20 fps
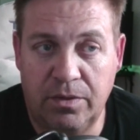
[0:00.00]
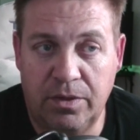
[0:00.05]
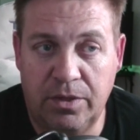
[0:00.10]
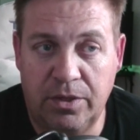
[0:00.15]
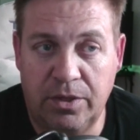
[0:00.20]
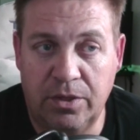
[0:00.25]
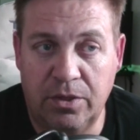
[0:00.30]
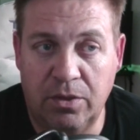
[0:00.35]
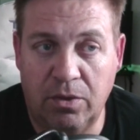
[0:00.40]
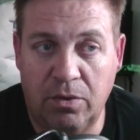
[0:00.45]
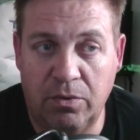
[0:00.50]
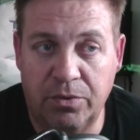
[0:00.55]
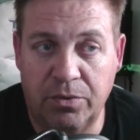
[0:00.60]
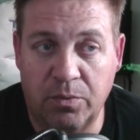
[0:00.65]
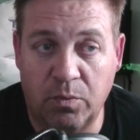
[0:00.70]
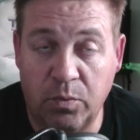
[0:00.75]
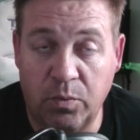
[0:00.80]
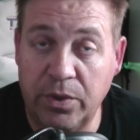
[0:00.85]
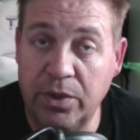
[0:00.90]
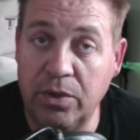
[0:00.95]
you know, the
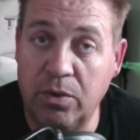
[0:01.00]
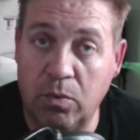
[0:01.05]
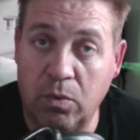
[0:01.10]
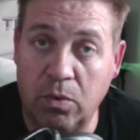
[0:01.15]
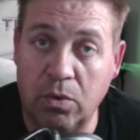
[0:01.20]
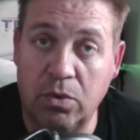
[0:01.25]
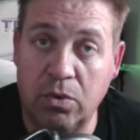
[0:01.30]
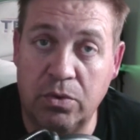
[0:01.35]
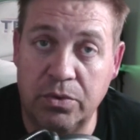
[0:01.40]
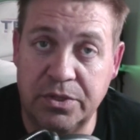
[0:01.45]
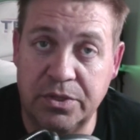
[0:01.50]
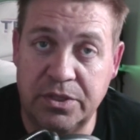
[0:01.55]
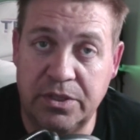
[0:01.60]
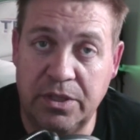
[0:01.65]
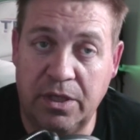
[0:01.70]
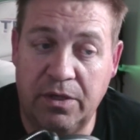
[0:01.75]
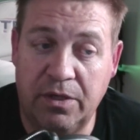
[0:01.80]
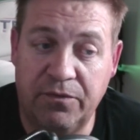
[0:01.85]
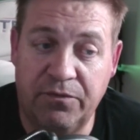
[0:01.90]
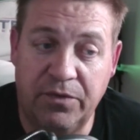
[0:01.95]
real world
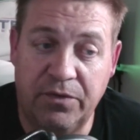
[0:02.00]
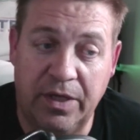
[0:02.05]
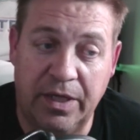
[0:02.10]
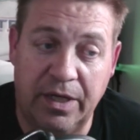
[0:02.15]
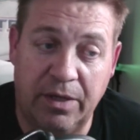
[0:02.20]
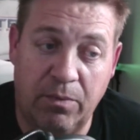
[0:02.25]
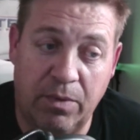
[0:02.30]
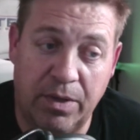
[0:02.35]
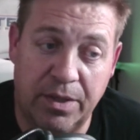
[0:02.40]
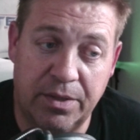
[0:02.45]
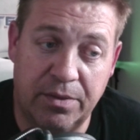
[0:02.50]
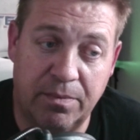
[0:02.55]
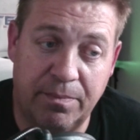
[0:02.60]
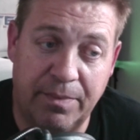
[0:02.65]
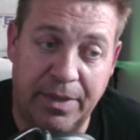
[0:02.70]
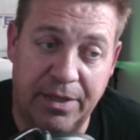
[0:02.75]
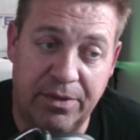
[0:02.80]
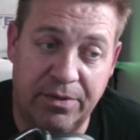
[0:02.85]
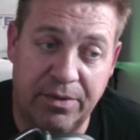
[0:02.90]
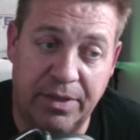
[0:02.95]
stuff. And I wanted to
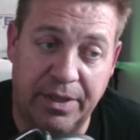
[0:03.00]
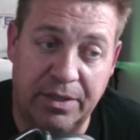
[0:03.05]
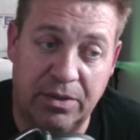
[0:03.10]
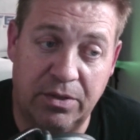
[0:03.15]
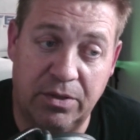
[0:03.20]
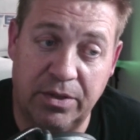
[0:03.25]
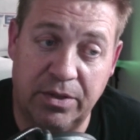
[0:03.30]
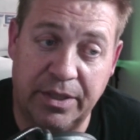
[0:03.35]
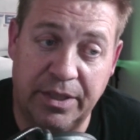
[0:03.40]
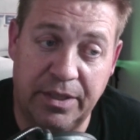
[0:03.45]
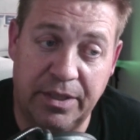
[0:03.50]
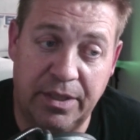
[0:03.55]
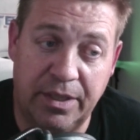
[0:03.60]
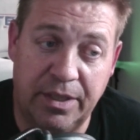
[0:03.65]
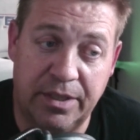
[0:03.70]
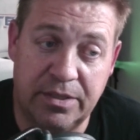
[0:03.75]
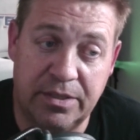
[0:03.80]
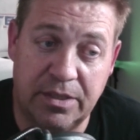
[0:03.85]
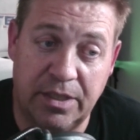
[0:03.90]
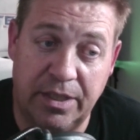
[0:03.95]
remind you, like, look, it
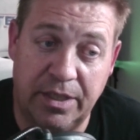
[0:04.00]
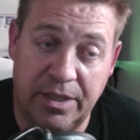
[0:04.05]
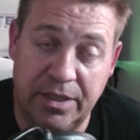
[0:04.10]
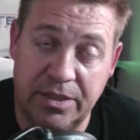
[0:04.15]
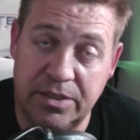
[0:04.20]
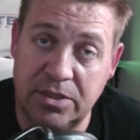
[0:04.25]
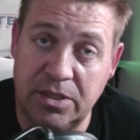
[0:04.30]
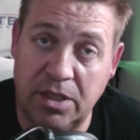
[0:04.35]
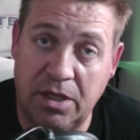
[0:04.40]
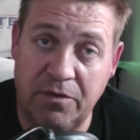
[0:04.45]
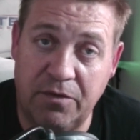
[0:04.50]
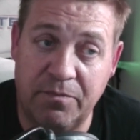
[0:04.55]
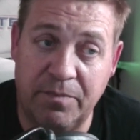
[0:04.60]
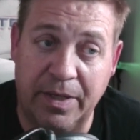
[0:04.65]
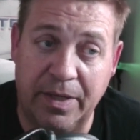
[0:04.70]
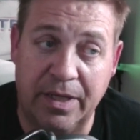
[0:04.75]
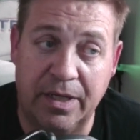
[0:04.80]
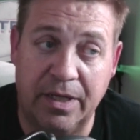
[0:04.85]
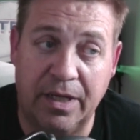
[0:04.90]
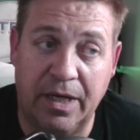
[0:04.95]
is tough,
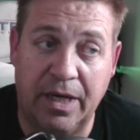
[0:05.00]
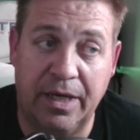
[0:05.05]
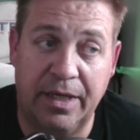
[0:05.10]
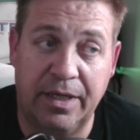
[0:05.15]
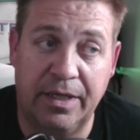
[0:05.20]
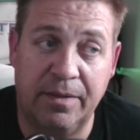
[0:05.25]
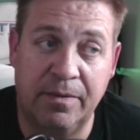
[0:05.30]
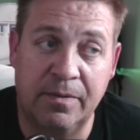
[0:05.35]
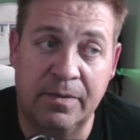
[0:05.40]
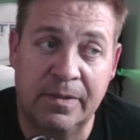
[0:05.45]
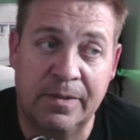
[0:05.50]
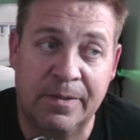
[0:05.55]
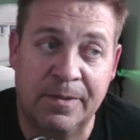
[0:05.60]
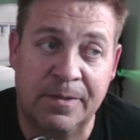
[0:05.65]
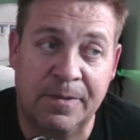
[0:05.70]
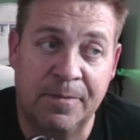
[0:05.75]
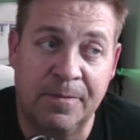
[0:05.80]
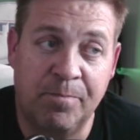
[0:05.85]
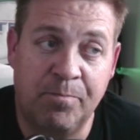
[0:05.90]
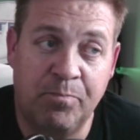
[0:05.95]
man.
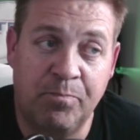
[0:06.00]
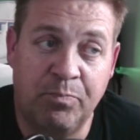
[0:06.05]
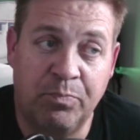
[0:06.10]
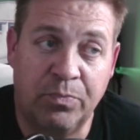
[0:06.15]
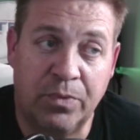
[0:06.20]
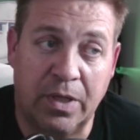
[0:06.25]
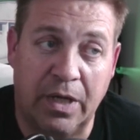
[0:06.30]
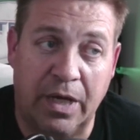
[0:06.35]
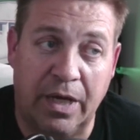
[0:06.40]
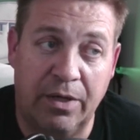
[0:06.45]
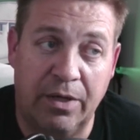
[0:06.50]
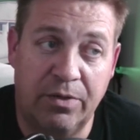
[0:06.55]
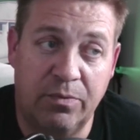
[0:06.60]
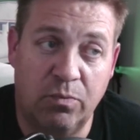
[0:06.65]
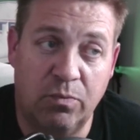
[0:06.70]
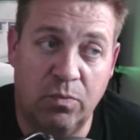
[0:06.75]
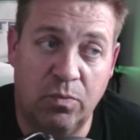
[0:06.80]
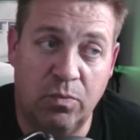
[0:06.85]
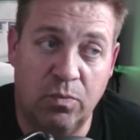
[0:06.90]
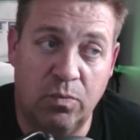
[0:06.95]

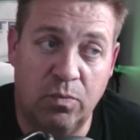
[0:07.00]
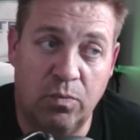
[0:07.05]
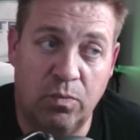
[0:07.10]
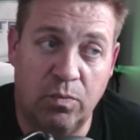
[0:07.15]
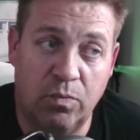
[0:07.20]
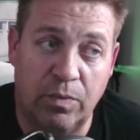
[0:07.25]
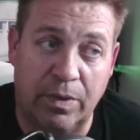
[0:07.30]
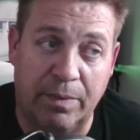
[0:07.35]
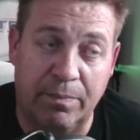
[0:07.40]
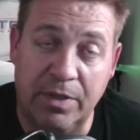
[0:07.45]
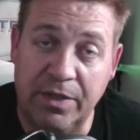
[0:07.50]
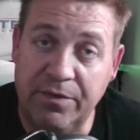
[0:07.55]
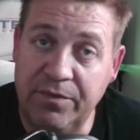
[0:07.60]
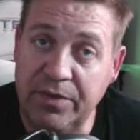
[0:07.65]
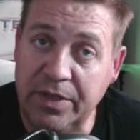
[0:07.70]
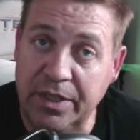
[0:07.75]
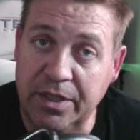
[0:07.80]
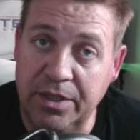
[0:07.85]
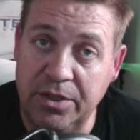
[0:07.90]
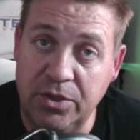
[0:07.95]
I'm
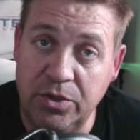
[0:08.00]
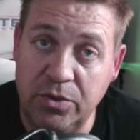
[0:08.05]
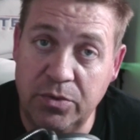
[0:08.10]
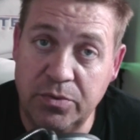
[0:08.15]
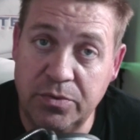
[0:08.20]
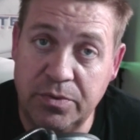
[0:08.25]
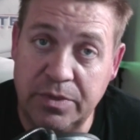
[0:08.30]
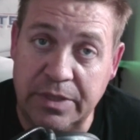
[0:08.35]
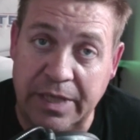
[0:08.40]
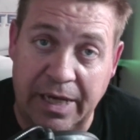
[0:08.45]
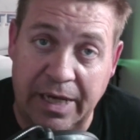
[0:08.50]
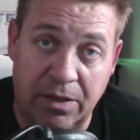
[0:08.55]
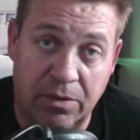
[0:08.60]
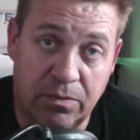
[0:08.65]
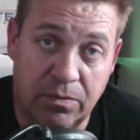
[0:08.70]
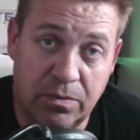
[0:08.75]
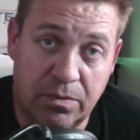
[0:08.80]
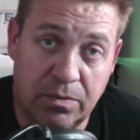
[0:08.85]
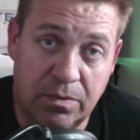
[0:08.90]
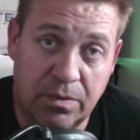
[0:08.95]
living in a new
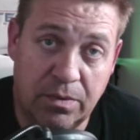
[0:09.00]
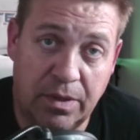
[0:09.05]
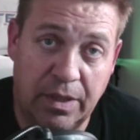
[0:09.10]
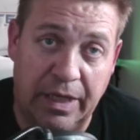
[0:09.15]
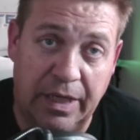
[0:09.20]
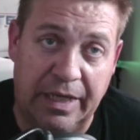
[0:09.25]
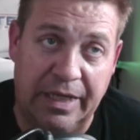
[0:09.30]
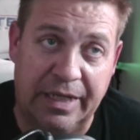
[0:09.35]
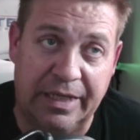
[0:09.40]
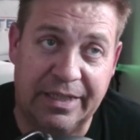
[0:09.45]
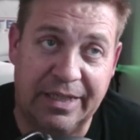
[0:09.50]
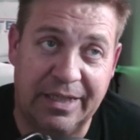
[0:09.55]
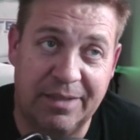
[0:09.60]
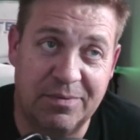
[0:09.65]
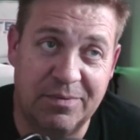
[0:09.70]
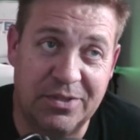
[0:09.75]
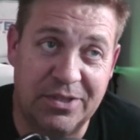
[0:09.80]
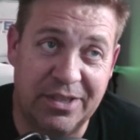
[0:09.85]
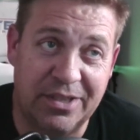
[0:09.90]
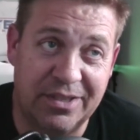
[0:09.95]
town, and I keep
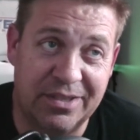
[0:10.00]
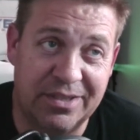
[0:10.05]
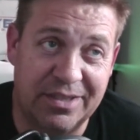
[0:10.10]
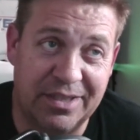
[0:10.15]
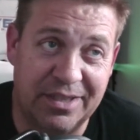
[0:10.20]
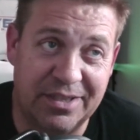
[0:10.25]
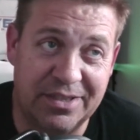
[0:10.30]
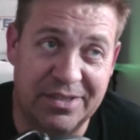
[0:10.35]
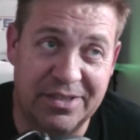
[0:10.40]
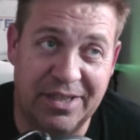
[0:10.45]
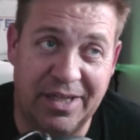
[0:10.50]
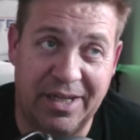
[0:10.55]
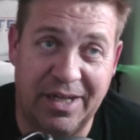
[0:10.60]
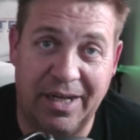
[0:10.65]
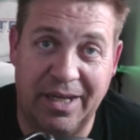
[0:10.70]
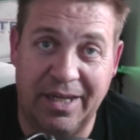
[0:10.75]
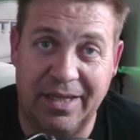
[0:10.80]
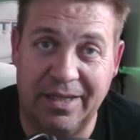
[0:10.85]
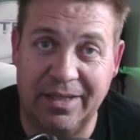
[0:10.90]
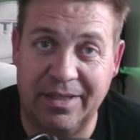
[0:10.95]
seeing things that